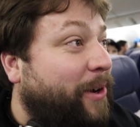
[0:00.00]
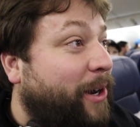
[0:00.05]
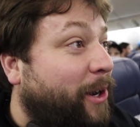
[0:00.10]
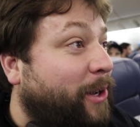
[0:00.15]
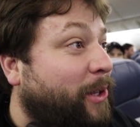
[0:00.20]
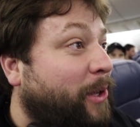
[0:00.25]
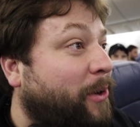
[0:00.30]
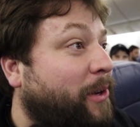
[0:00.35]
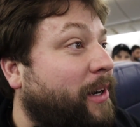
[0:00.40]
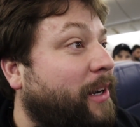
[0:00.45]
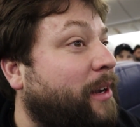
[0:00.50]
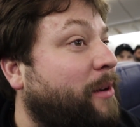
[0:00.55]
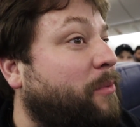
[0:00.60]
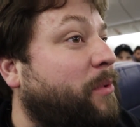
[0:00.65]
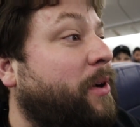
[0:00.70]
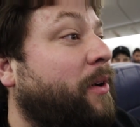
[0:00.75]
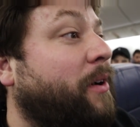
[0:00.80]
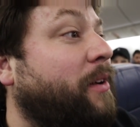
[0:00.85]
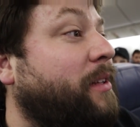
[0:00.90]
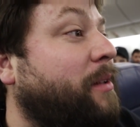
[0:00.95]
we are loaded up.
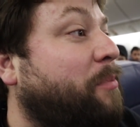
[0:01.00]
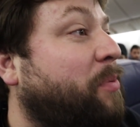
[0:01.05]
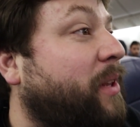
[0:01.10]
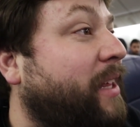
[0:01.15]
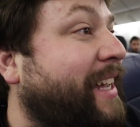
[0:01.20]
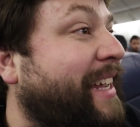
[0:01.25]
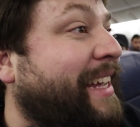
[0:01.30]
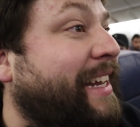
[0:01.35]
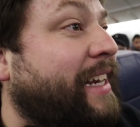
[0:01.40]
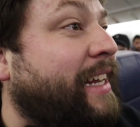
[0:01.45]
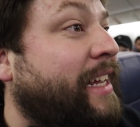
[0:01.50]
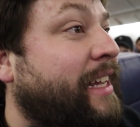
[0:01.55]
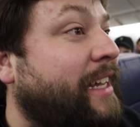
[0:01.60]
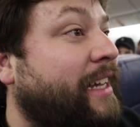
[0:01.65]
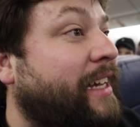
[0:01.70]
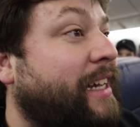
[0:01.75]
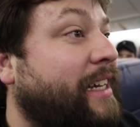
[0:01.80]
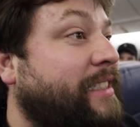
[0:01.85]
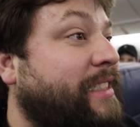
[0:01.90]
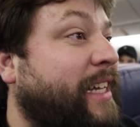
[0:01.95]
We are on the plane.
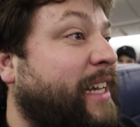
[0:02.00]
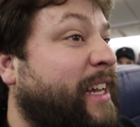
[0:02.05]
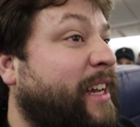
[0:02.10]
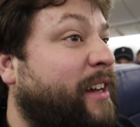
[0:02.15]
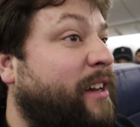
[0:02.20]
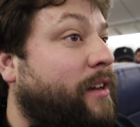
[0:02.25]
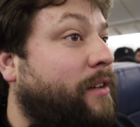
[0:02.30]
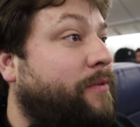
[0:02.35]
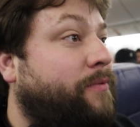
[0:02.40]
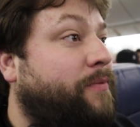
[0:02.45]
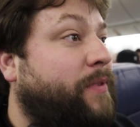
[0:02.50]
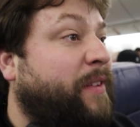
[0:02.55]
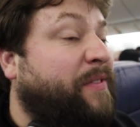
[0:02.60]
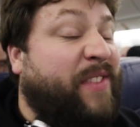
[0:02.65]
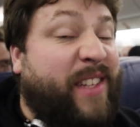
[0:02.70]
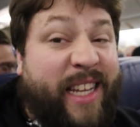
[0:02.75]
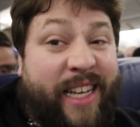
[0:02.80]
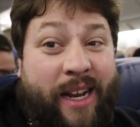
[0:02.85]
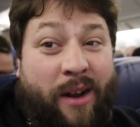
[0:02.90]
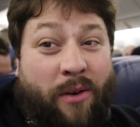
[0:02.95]
It's like a
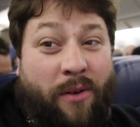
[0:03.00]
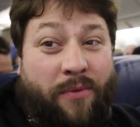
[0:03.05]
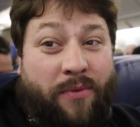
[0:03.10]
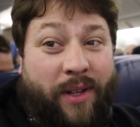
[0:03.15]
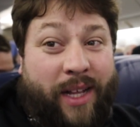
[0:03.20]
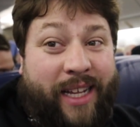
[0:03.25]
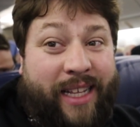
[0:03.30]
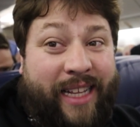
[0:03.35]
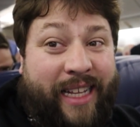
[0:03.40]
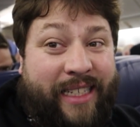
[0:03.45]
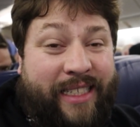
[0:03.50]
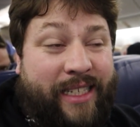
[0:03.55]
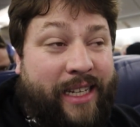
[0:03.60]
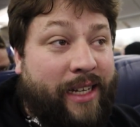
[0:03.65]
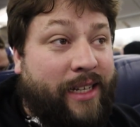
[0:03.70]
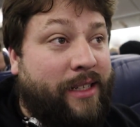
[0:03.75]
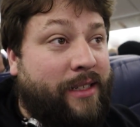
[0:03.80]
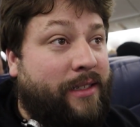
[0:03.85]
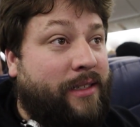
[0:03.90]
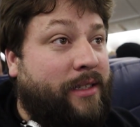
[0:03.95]
15-hour flight, they
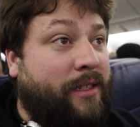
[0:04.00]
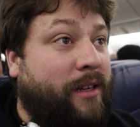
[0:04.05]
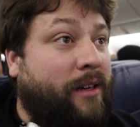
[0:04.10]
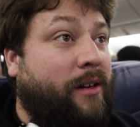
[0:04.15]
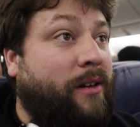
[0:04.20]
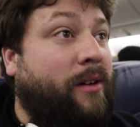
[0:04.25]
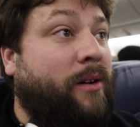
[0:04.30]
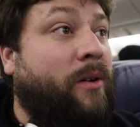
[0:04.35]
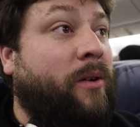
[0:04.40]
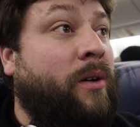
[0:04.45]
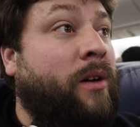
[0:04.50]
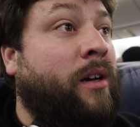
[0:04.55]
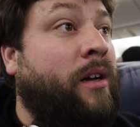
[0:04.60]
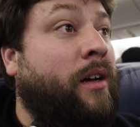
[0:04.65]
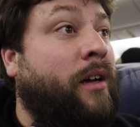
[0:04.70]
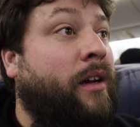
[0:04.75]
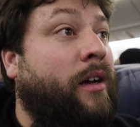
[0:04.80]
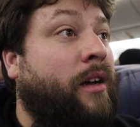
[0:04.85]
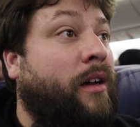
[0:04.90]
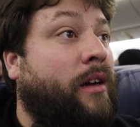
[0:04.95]
said. So
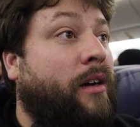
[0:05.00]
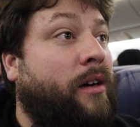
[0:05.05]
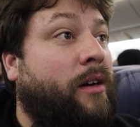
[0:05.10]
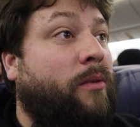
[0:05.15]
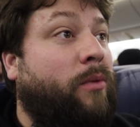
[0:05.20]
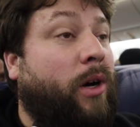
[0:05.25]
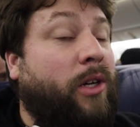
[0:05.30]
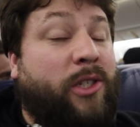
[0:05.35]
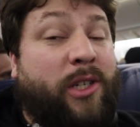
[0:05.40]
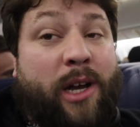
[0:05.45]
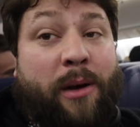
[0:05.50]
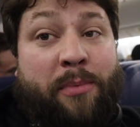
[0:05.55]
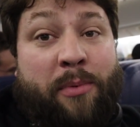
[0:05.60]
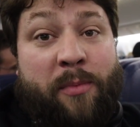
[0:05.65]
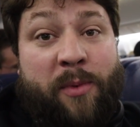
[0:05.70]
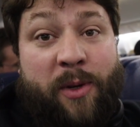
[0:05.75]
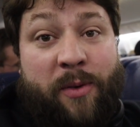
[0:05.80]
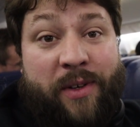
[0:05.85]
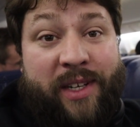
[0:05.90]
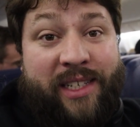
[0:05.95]
watch a couple
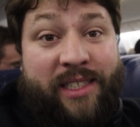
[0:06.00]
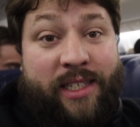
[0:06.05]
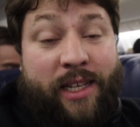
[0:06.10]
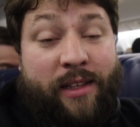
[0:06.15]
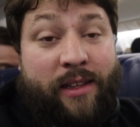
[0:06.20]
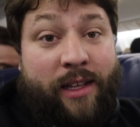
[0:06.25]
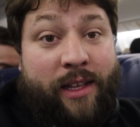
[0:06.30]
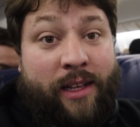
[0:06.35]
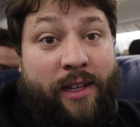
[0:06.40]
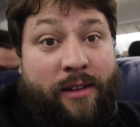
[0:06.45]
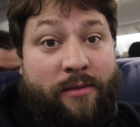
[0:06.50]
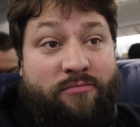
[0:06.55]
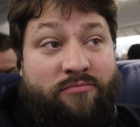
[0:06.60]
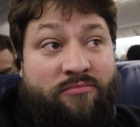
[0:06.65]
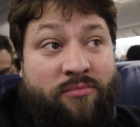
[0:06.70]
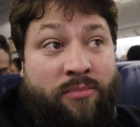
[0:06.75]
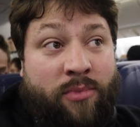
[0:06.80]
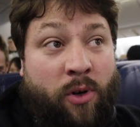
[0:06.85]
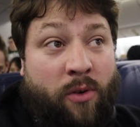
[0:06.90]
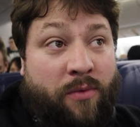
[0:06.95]
movies and then
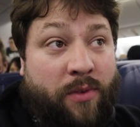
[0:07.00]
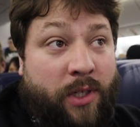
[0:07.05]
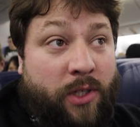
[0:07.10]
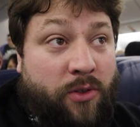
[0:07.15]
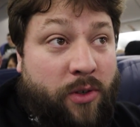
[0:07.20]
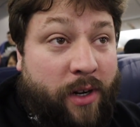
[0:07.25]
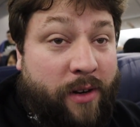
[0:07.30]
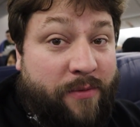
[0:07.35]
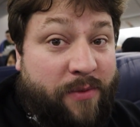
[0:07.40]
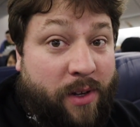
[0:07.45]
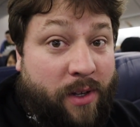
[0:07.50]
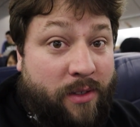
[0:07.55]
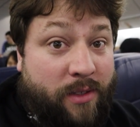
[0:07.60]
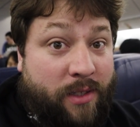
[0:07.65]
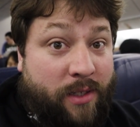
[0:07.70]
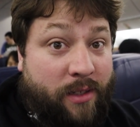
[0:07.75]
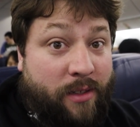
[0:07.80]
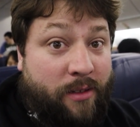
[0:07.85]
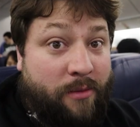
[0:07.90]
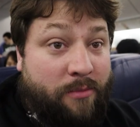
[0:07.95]
hopefully try and fall
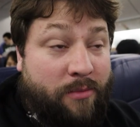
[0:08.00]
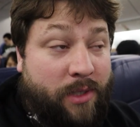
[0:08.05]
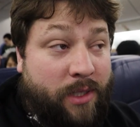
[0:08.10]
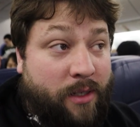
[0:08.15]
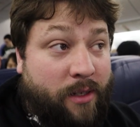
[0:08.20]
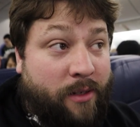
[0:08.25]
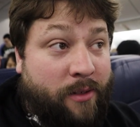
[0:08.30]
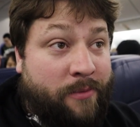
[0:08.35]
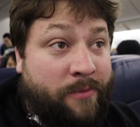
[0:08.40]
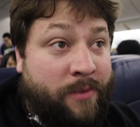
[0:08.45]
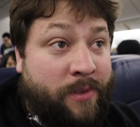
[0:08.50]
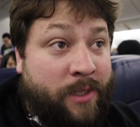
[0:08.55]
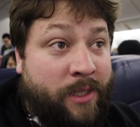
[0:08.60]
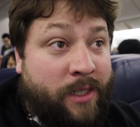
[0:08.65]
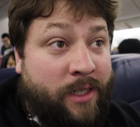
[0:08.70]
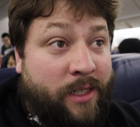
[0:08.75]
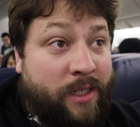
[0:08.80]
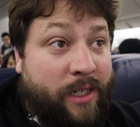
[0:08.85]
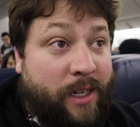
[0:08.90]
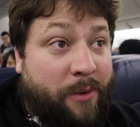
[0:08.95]
asleep. So
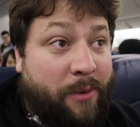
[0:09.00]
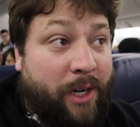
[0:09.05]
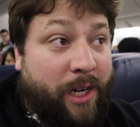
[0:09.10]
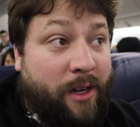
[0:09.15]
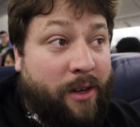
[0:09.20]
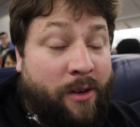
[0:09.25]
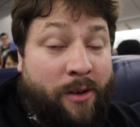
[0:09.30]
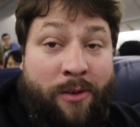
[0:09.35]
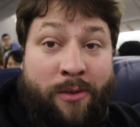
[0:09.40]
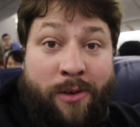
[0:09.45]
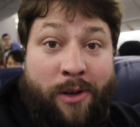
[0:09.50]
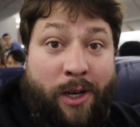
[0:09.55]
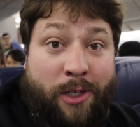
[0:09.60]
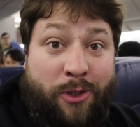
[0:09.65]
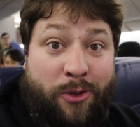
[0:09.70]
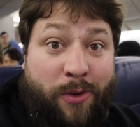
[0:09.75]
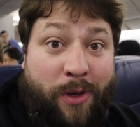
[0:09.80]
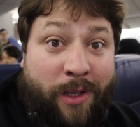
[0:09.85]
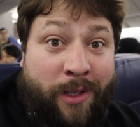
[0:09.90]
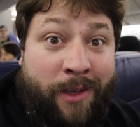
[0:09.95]
here we go,
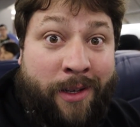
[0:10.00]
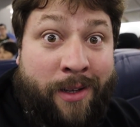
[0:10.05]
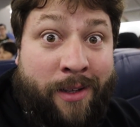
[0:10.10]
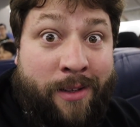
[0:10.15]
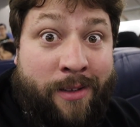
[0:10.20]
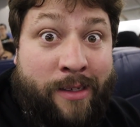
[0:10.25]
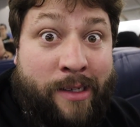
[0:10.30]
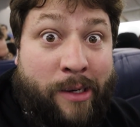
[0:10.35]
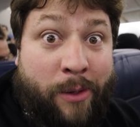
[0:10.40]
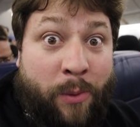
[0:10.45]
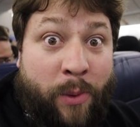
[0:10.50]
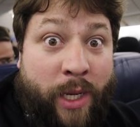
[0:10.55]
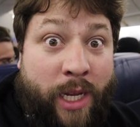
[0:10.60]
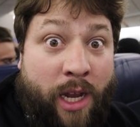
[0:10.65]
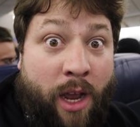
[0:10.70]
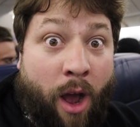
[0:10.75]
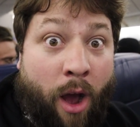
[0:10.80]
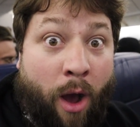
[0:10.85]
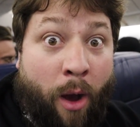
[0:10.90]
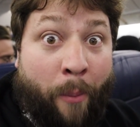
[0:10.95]
Australia. Here we
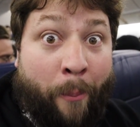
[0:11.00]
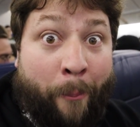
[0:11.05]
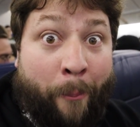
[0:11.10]
go.